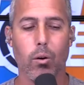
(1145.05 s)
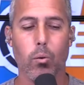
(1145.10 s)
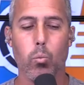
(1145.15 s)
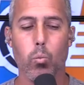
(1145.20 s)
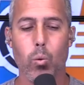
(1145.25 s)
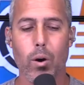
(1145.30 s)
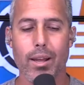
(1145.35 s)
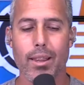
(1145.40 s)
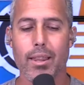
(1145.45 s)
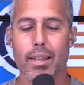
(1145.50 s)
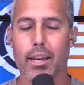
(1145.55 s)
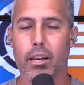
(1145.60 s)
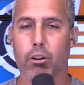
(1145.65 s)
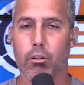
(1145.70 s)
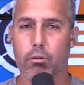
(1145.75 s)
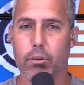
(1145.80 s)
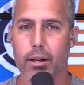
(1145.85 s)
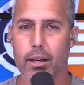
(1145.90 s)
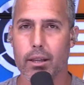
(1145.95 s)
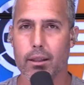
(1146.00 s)
when they
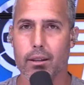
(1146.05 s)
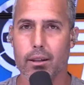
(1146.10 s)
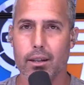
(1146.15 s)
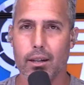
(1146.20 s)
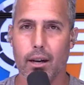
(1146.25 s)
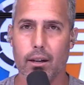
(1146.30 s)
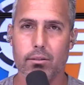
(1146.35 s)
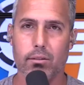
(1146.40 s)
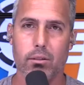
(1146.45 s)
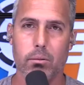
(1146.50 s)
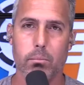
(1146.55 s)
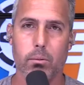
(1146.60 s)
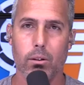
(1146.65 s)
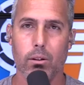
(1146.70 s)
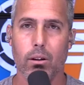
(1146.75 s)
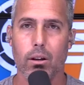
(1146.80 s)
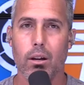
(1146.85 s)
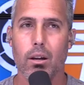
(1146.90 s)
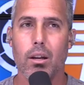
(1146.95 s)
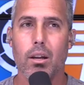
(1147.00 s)
greet the
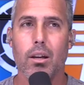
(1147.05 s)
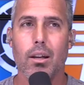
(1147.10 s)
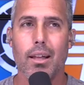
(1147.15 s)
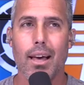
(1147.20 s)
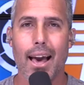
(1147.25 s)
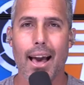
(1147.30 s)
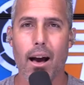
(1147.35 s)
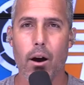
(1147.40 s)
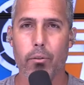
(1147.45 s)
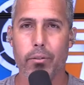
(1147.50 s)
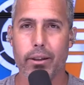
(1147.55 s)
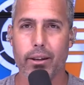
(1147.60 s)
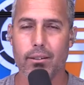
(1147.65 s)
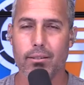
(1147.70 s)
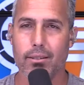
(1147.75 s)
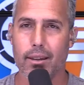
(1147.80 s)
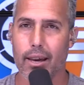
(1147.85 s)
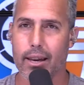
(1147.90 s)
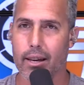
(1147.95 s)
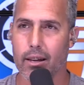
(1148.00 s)
customer, how they
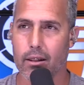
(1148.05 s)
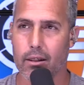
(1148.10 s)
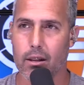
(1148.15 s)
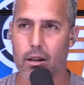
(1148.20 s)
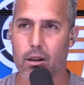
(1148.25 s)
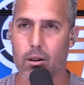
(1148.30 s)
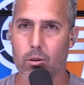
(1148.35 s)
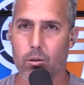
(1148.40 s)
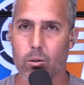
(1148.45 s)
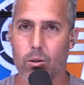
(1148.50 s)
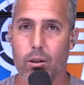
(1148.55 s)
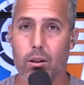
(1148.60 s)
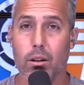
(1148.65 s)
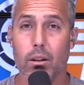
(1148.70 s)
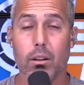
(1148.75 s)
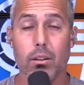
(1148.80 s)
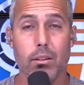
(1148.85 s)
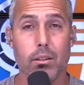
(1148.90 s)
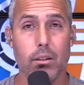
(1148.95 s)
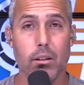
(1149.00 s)
say hello,
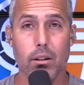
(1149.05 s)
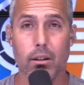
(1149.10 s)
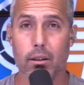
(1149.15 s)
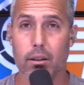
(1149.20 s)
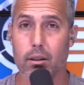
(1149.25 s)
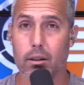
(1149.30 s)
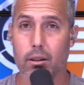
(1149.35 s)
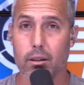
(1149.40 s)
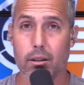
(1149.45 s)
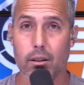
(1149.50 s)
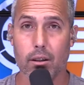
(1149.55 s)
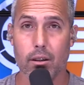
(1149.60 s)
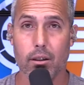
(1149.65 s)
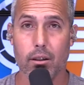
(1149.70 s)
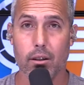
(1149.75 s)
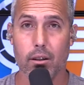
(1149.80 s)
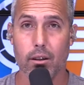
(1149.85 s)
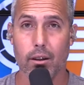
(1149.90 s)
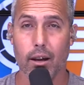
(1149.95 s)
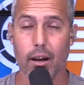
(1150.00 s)

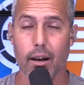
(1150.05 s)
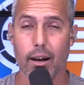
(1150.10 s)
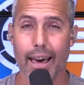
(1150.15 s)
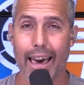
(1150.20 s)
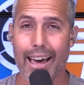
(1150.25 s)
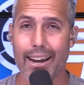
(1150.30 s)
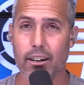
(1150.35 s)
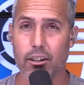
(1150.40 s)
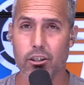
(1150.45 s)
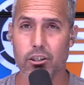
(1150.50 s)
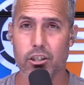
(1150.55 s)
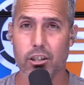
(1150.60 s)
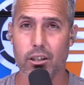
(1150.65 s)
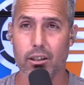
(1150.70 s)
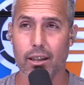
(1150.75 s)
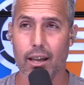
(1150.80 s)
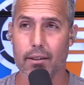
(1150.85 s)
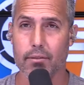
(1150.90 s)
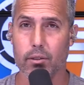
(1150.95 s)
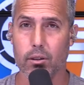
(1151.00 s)
the energy
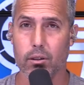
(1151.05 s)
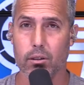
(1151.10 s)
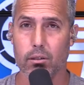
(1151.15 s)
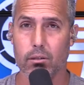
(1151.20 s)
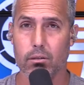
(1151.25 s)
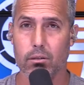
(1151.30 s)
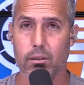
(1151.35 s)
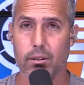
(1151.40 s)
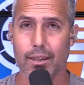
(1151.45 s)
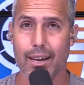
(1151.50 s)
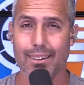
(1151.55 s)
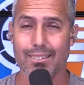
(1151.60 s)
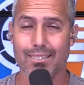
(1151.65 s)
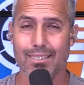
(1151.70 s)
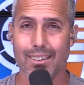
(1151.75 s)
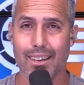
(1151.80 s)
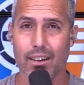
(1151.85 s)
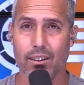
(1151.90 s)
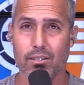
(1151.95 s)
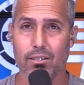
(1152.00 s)
level that
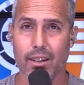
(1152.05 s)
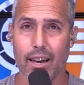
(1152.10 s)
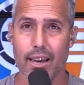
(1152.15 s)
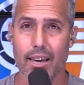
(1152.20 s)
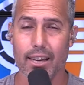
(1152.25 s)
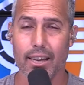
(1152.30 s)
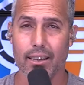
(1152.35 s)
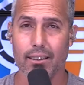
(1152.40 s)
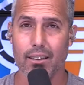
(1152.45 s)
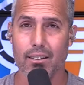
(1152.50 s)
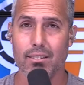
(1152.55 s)
they're saying it.